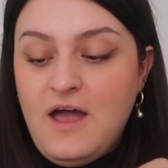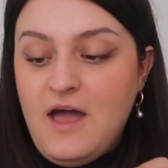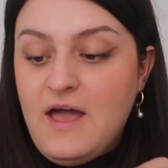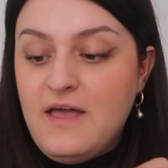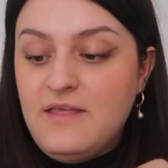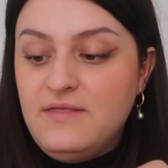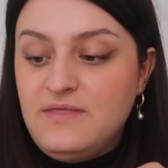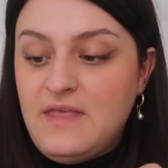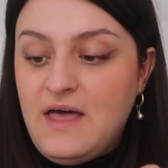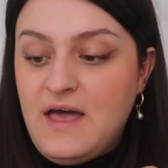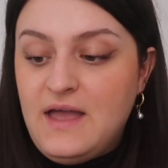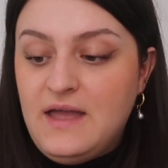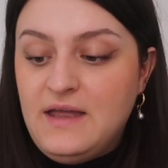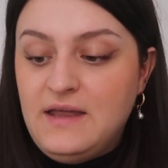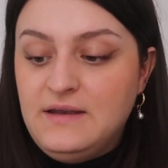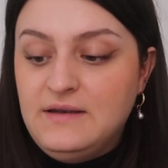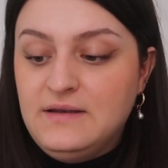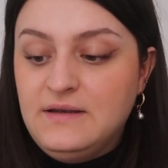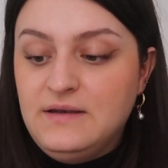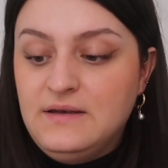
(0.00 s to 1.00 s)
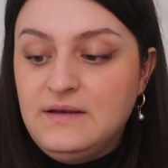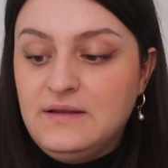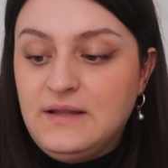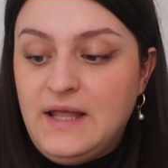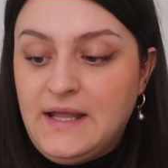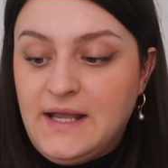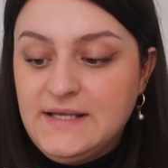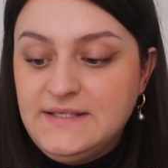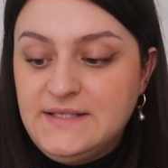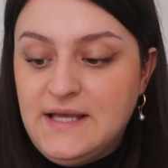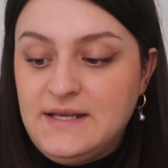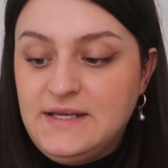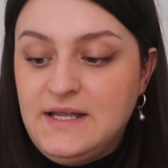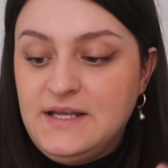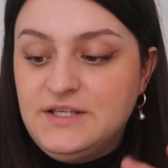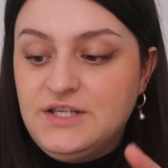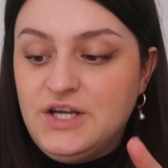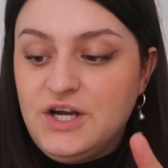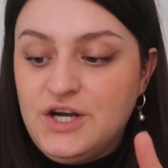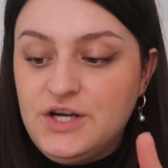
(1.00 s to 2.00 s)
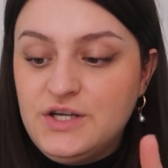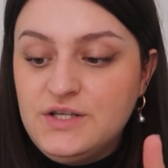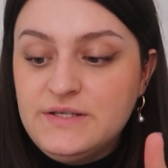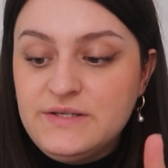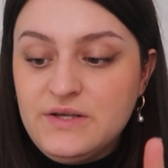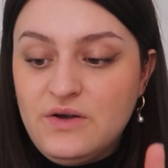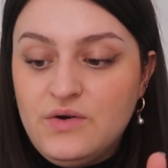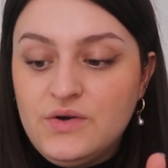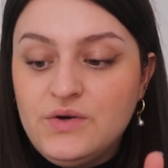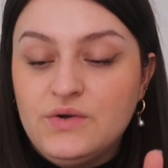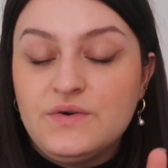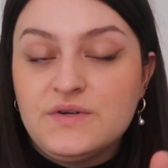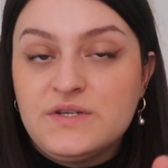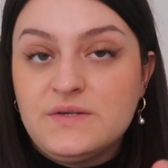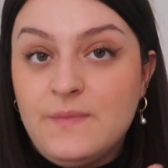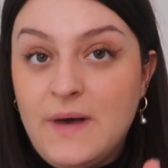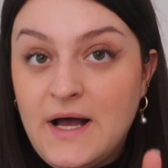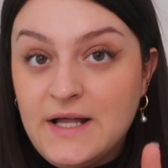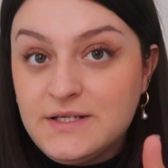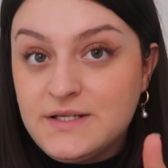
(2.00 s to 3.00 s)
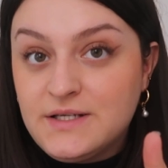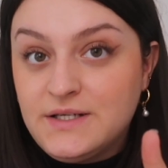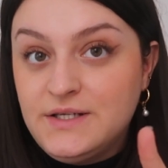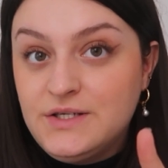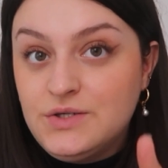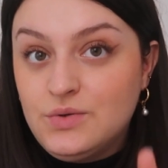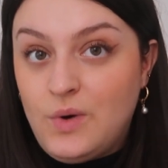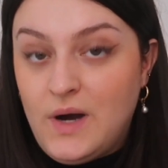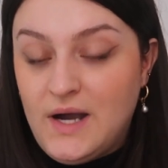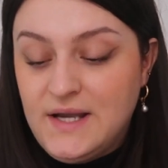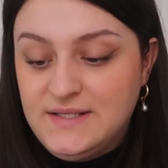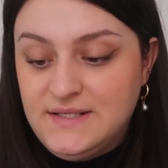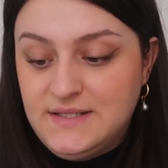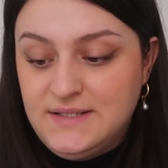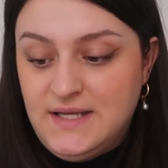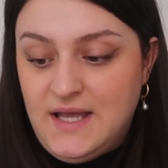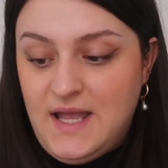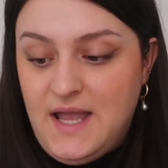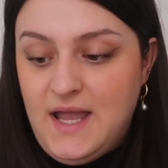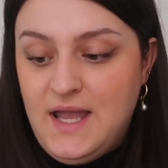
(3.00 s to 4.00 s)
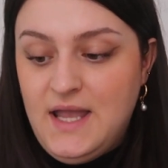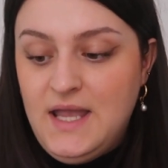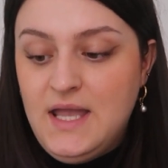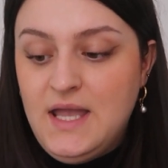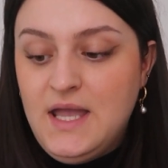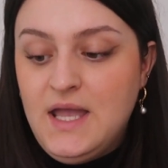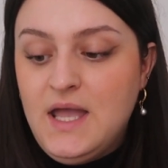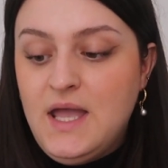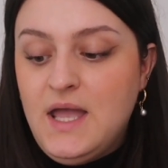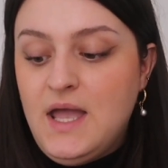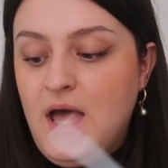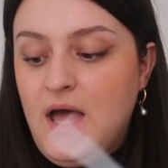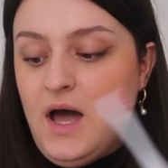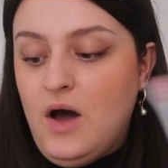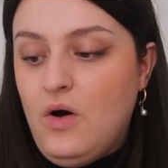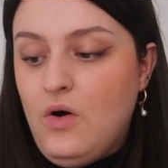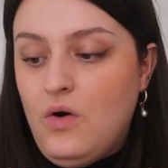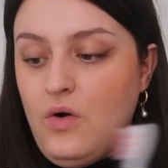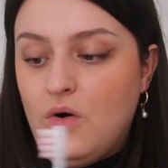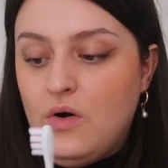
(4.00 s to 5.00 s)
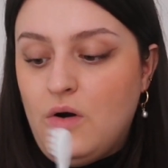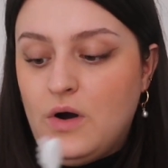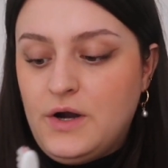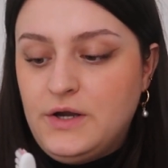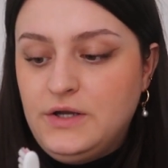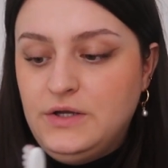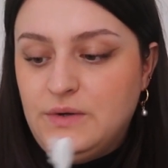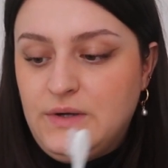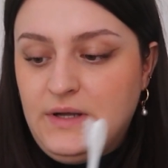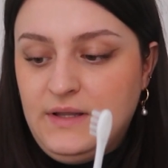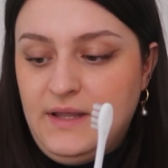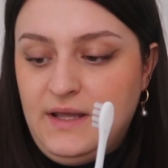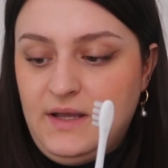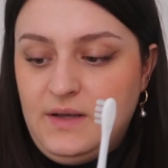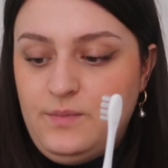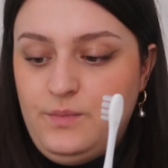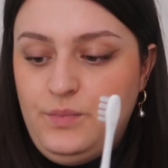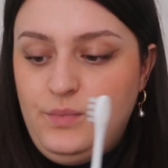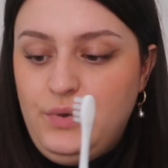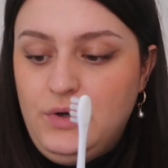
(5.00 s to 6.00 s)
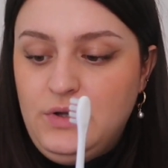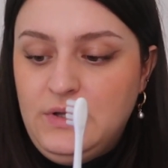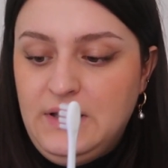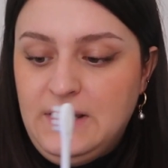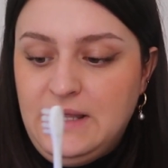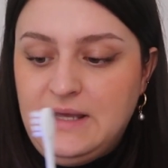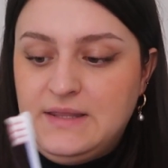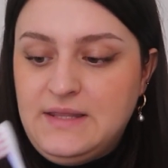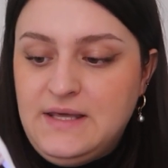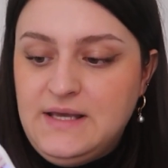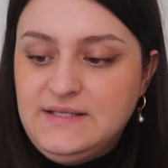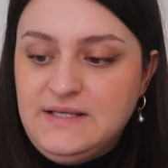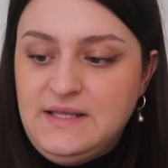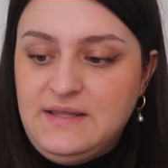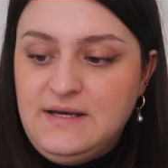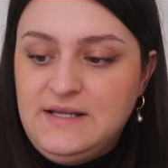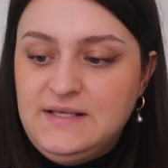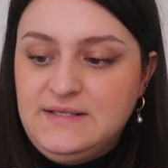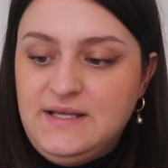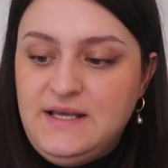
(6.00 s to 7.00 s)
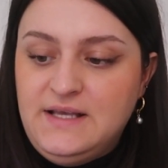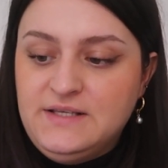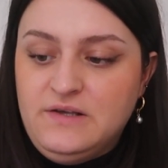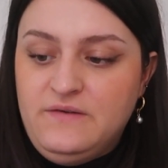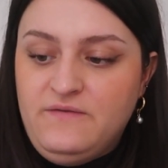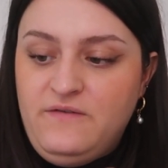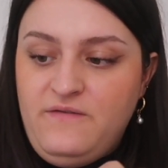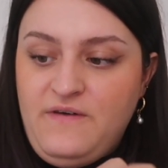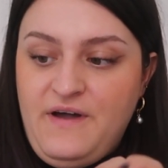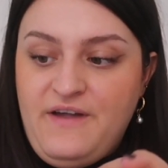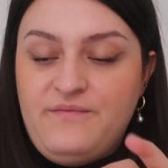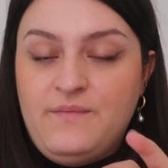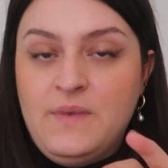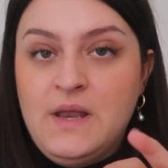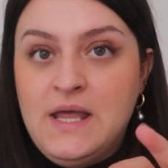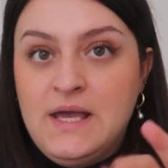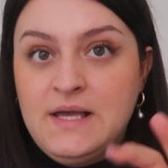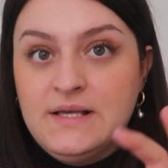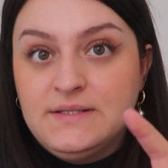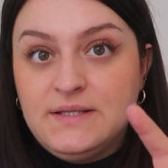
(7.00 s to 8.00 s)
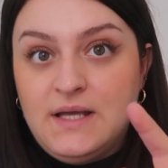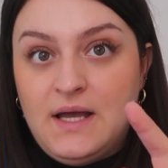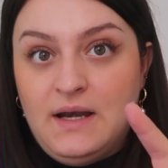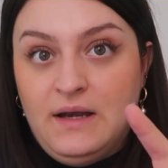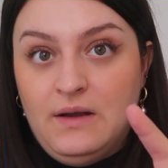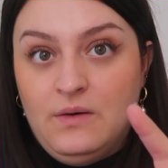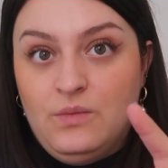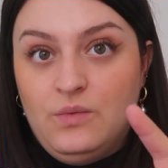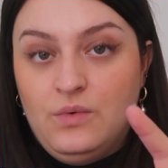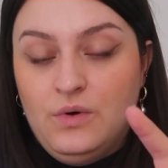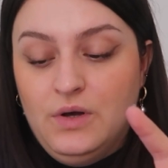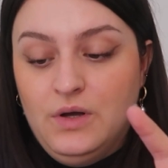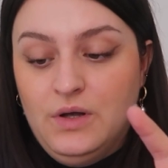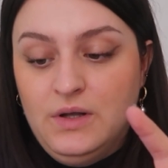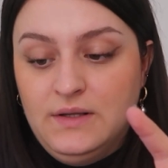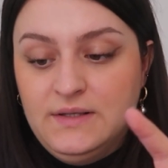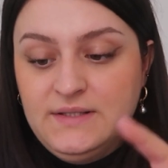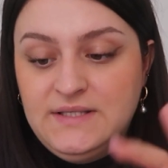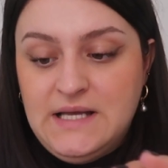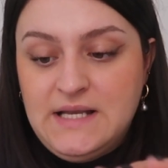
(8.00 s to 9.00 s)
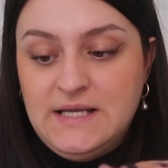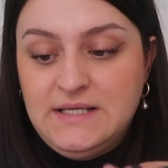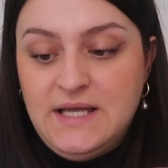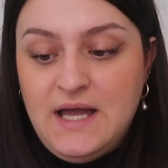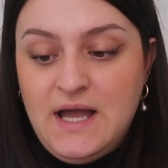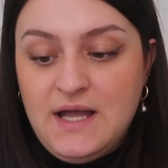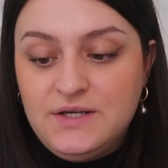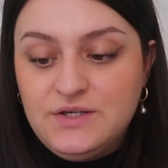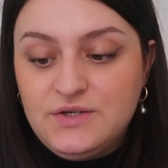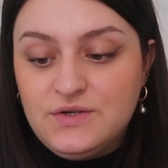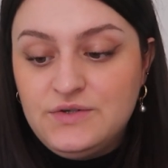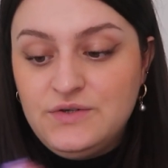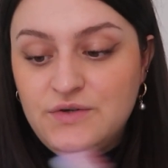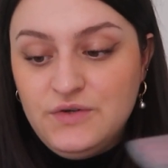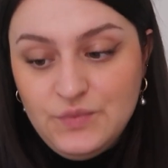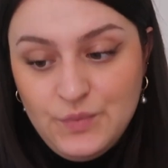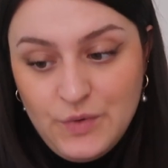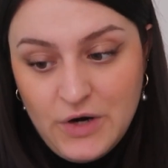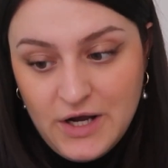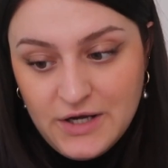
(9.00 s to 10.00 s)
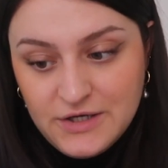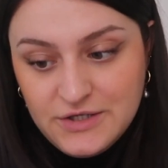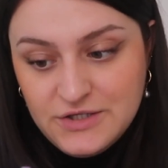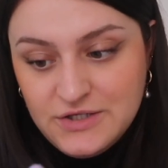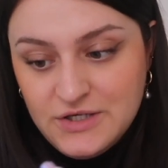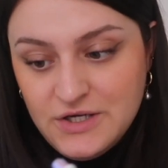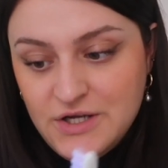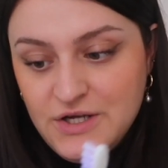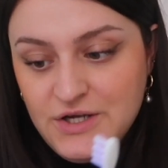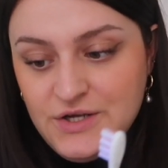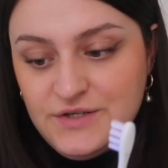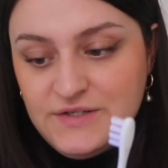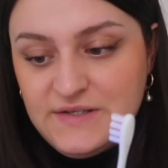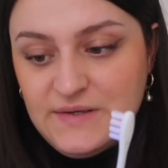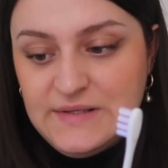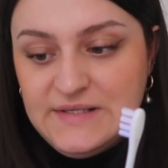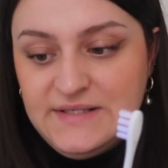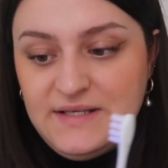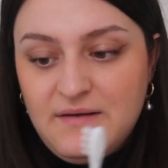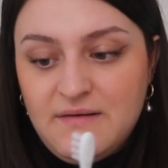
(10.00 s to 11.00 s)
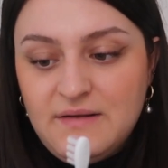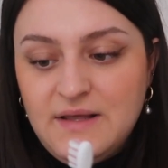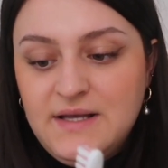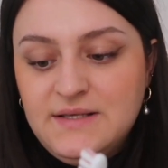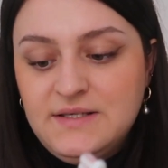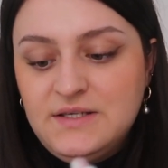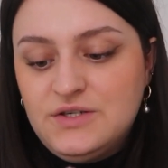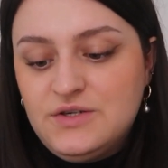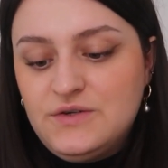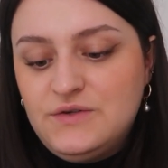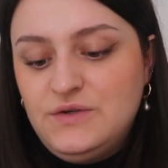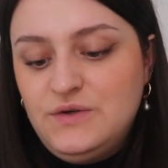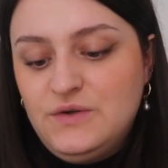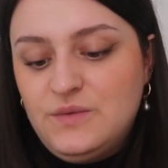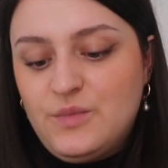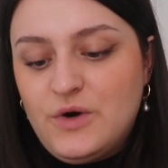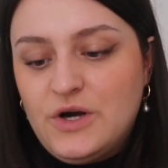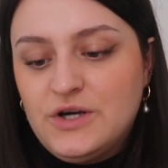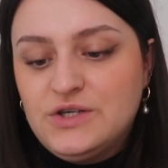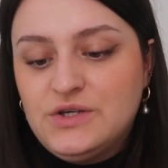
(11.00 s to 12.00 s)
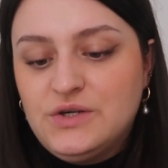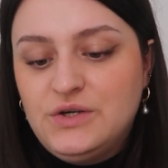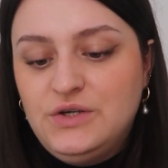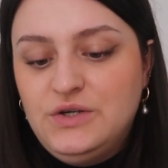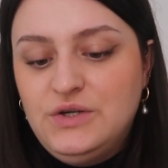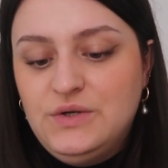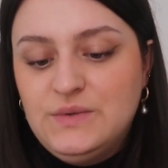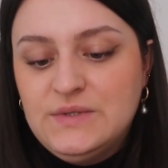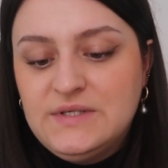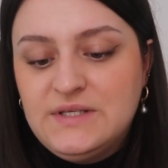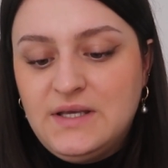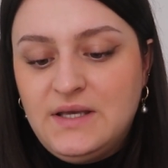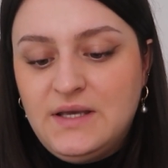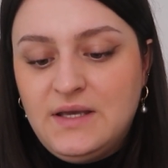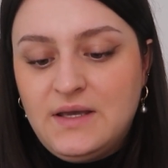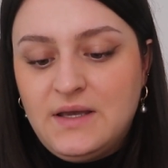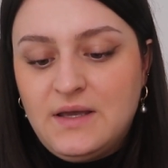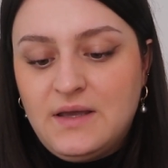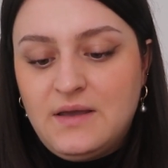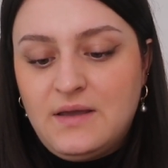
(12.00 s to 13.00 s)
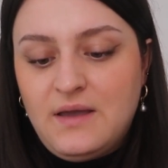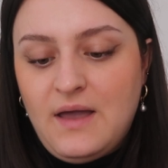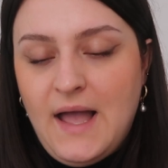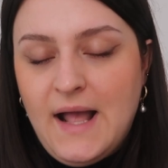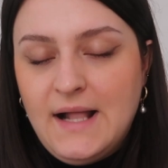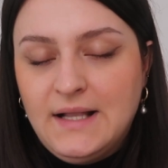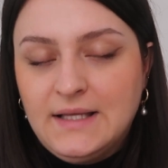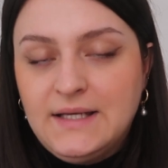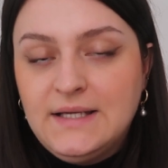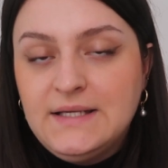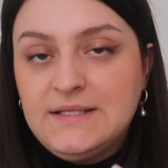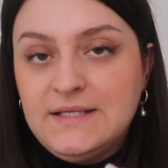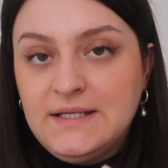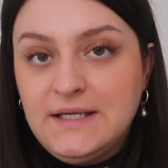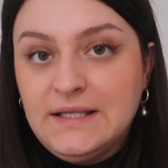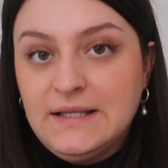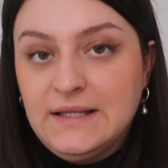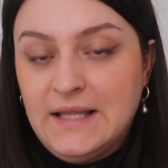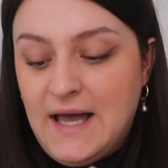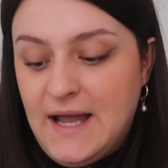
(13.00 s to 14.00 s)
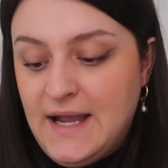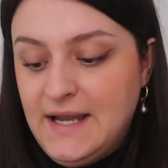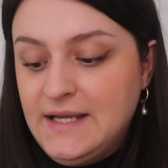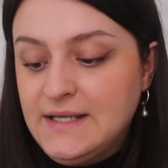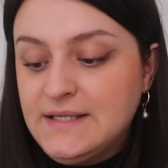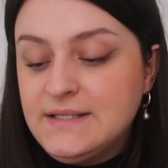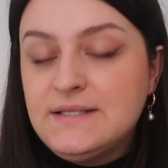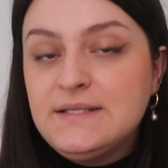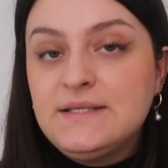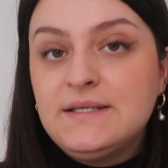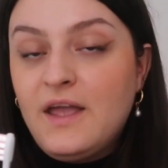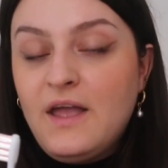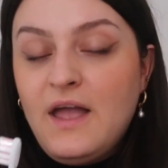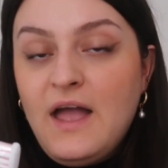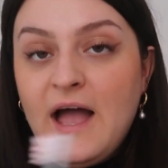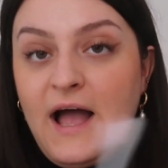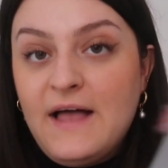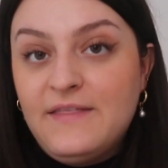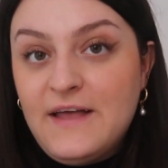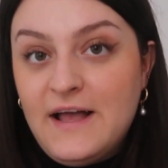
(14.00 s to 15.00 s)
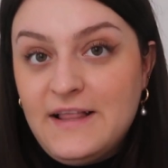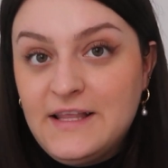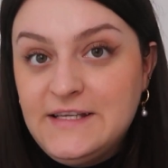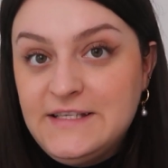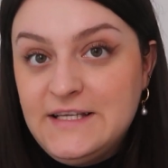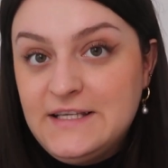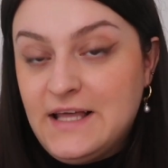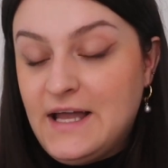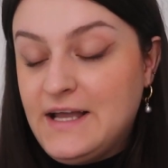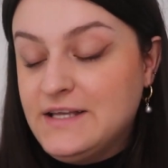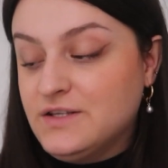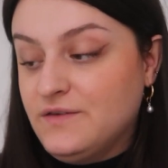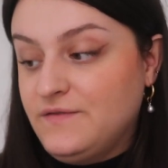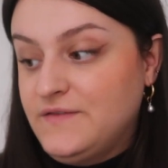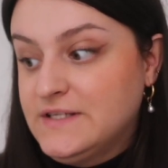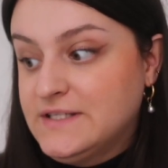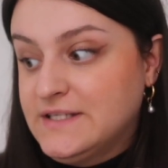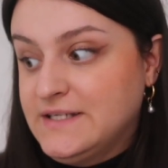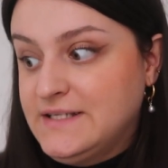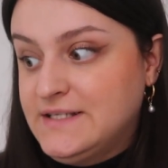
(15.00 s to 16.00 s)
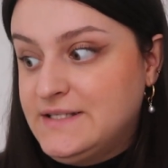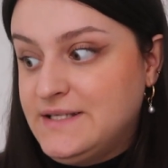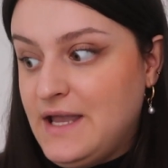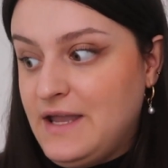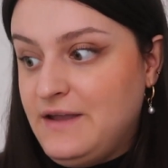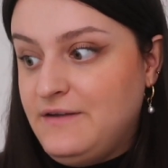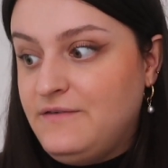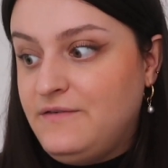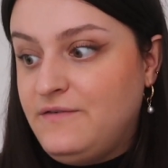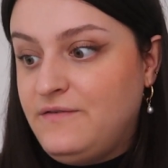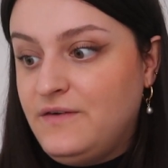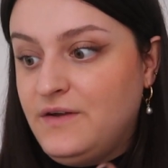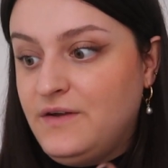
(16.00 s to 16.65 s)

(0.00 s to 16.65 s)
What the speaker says: And then, like I said, it turns on automatically twice a day, or you can pull it like this and then it stays on for 5 minutes and it will sanitize your toothbrush. So it sterilizes your toothbrush using LED light, and the LED light is obviously safe